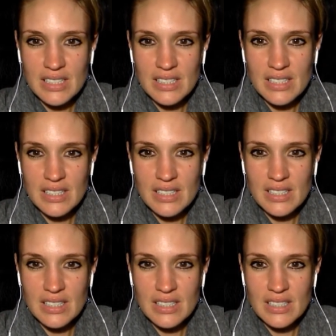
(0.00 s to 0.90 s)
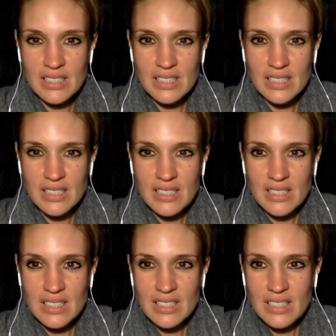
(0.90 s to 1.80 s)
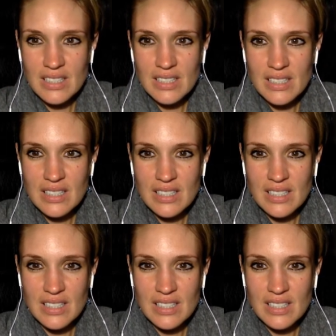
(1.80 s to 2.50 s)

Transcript: [no speech]